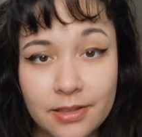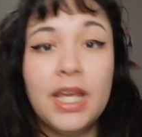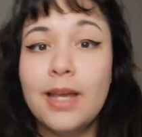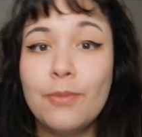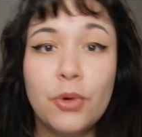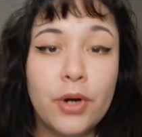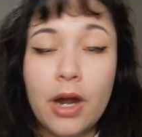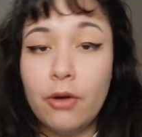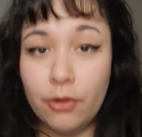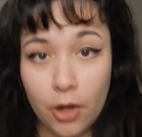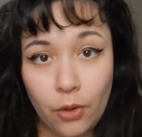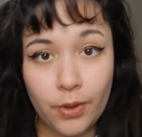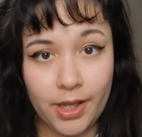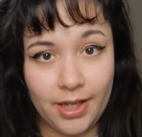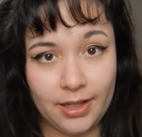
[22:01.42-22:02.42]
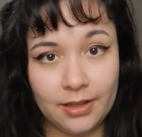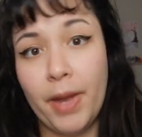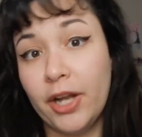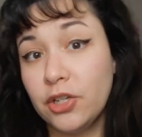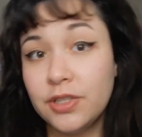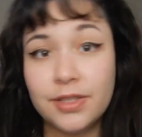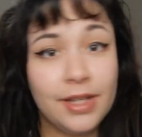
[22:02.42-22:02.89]
Being more outgoing?
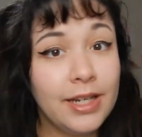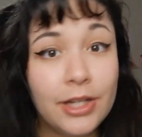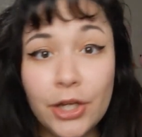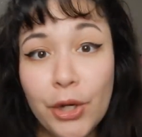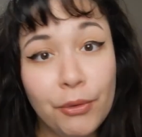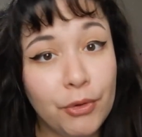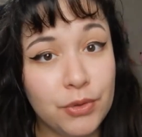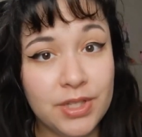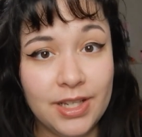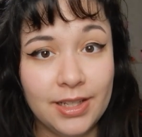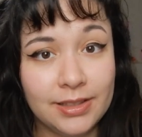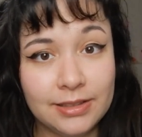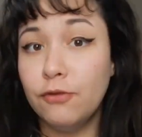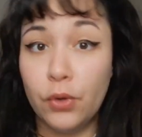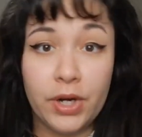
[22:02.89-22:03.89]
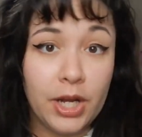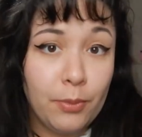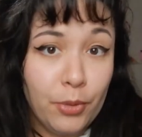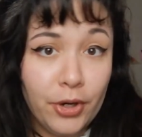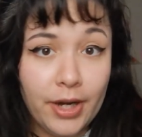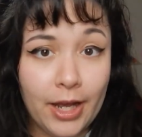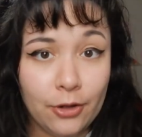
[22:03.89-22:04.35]
Better skincare routine? Avoiding
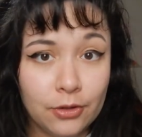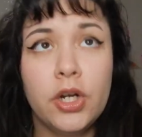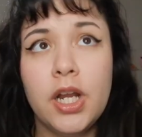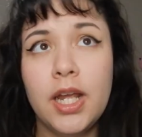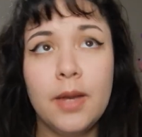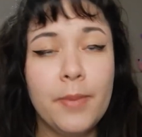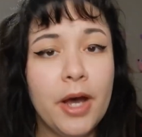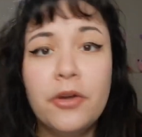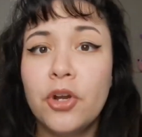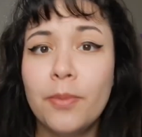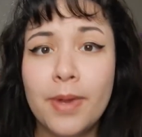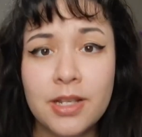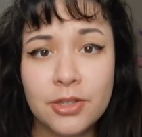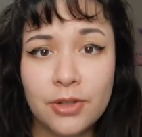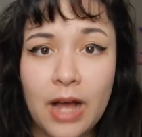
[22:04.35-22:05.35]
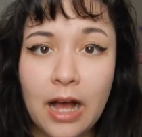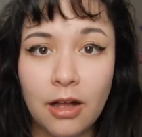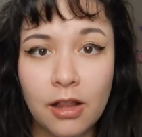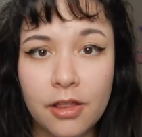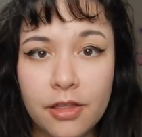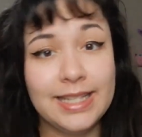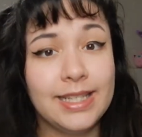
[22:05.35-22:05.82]
burnout? Learning about your mental
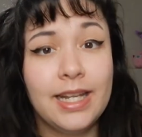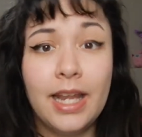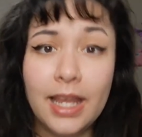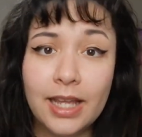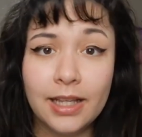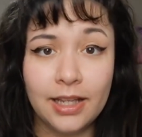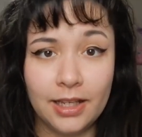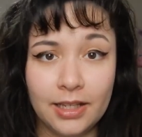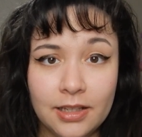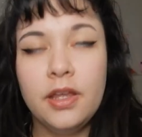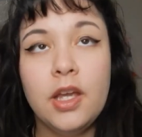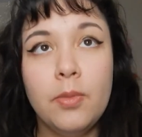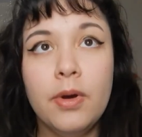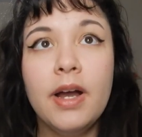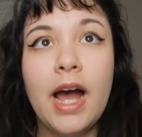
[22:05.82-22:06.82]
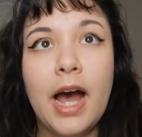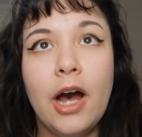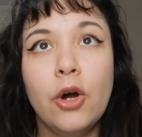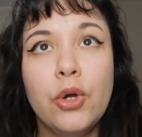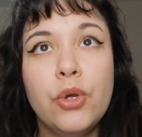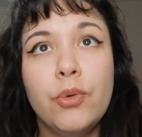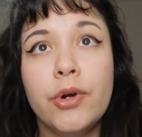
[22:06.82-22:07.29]
health? Is it healing? Think about
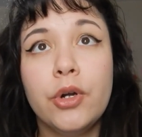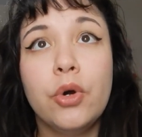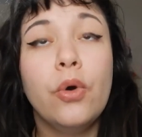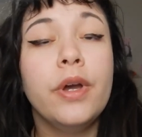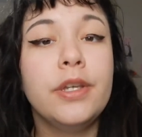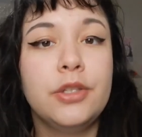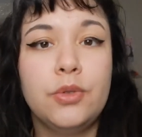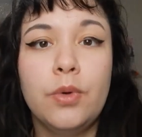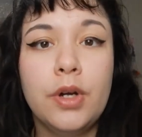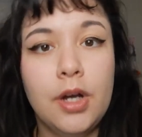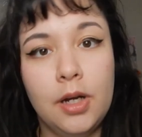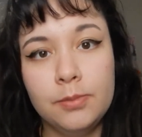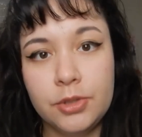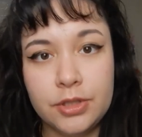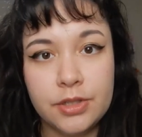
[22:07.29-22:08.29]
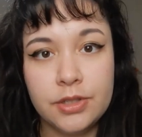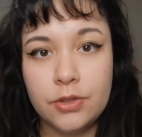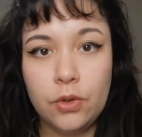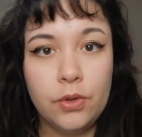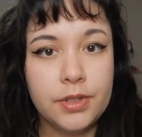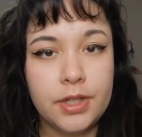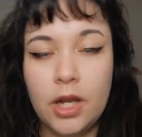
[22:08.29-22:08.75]
how you are going to accomplish these
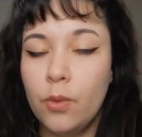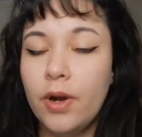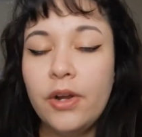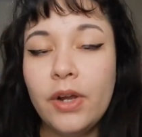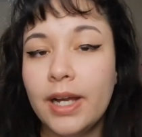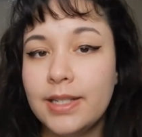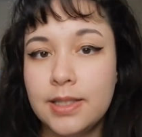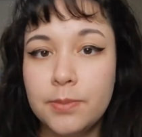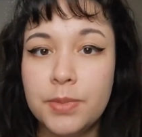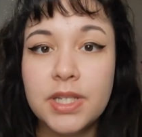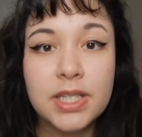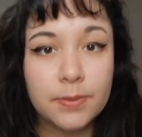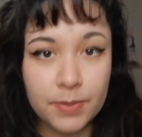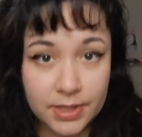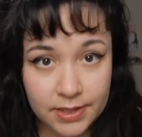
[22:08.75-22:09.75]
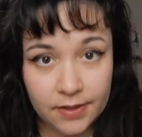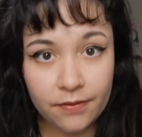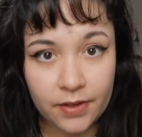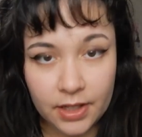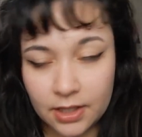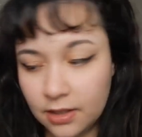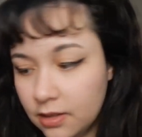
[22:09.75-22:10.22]
goals, and I want you guys to be
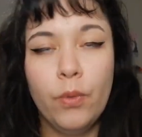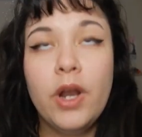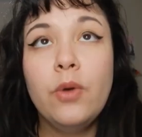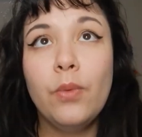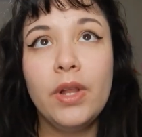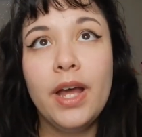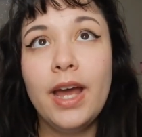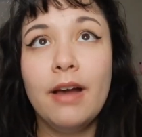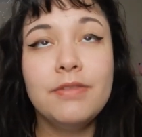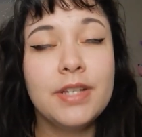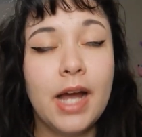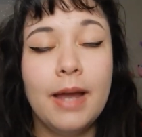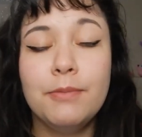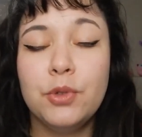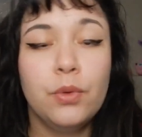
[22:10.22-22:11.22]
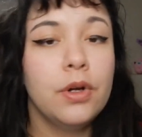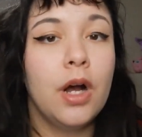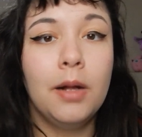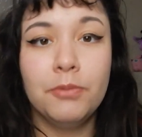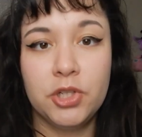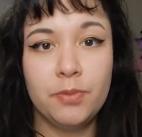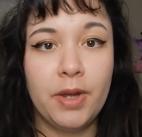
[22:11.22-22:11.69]
specific. When will I have time to
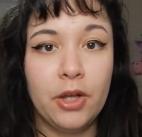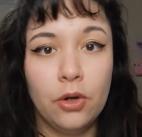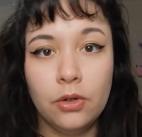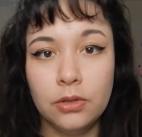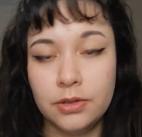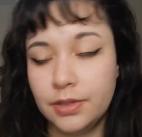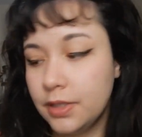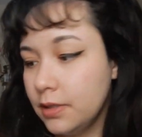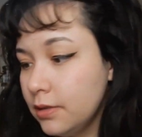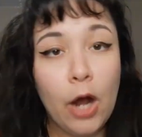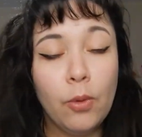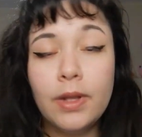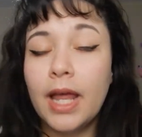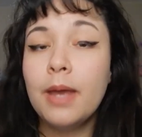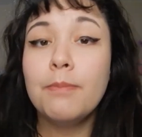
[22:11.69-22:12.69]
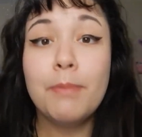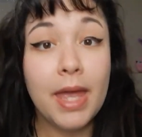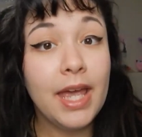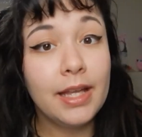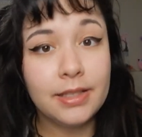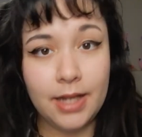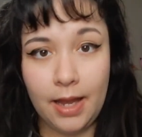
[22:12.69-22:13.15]
accomplish my goals? How will I
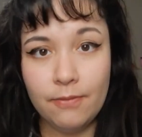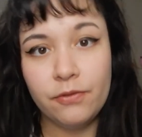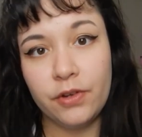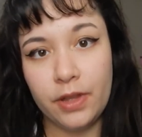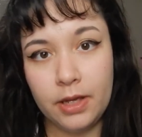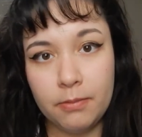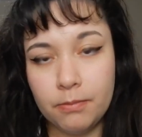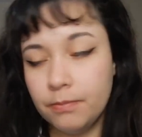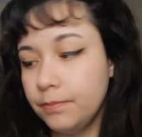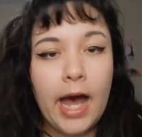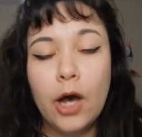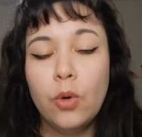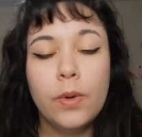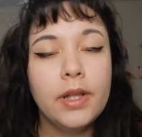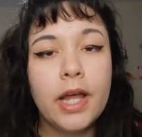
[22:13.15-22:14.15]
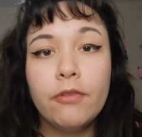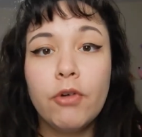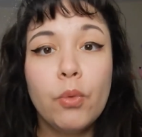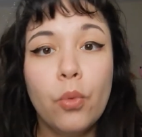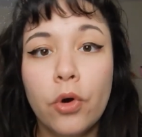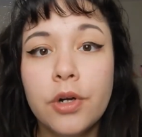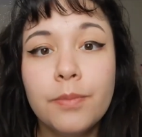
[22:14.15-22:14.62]
make time for them? How will I
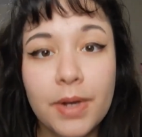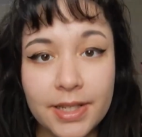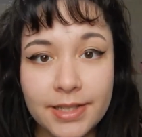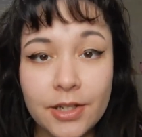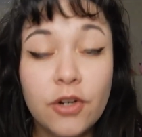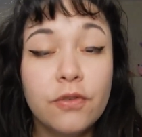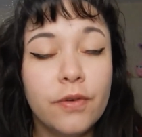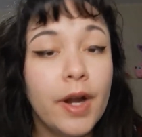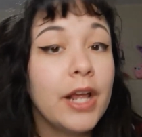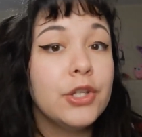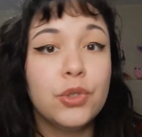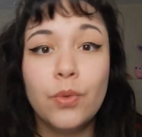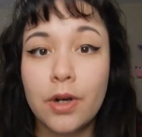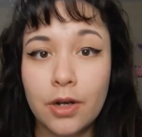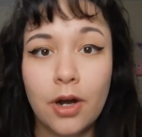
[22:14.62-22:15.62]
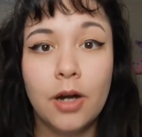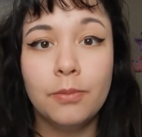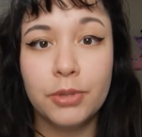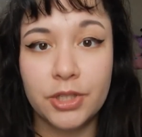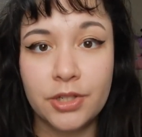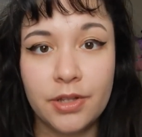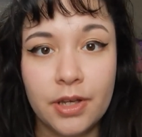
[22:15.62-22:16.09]
reward myself when I do
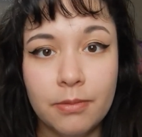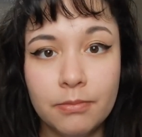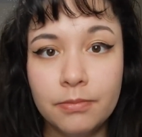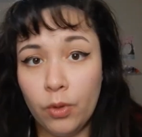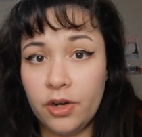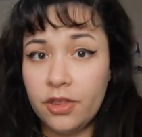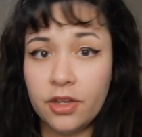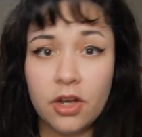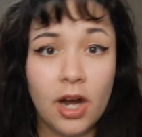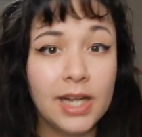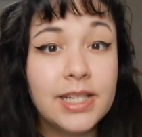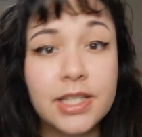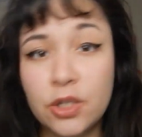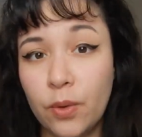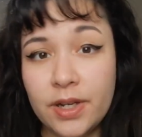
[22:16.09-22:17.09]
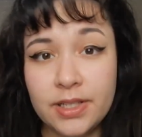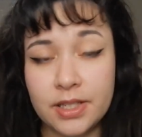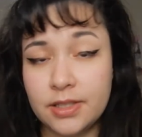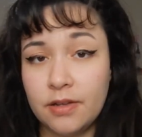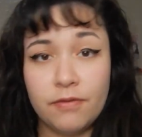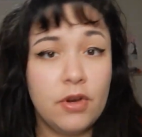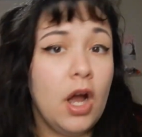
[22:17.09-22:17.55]
accomplish them? What are the
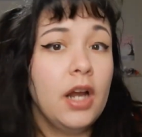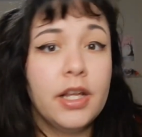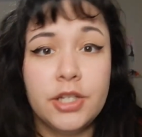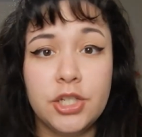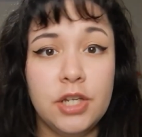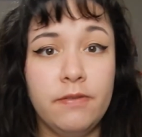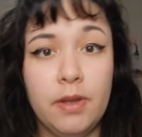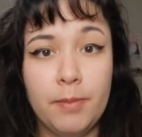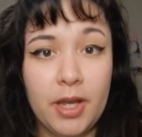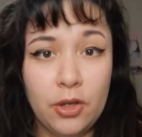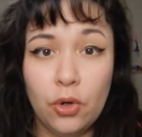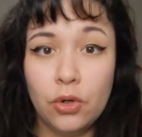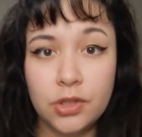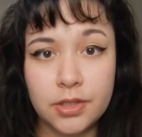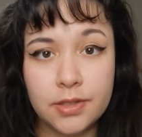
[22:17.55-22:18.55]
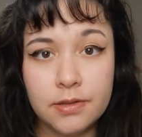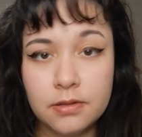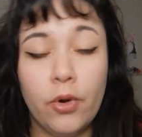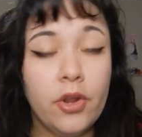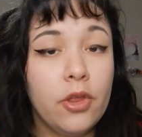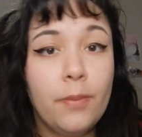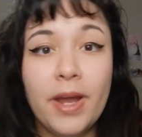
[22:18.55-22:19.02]
consequences of not achieving my goals?
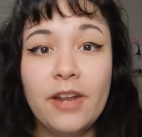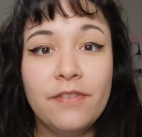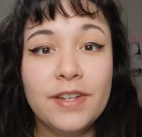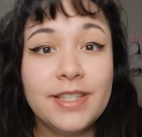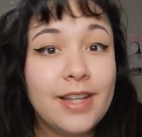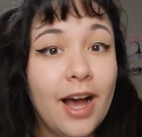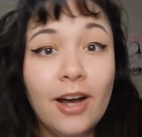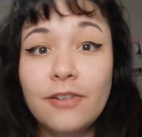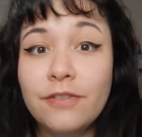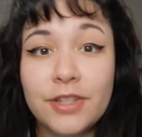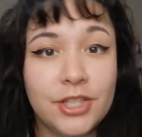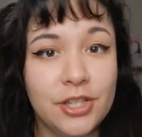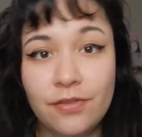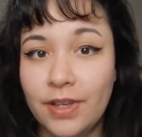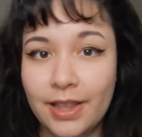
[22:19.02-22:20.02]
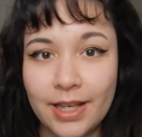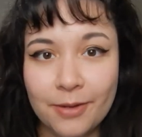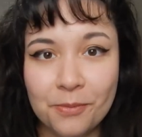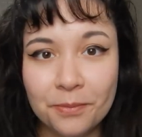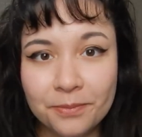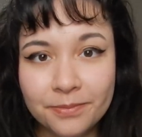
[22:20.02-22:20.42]
What are the benefits of achieving them?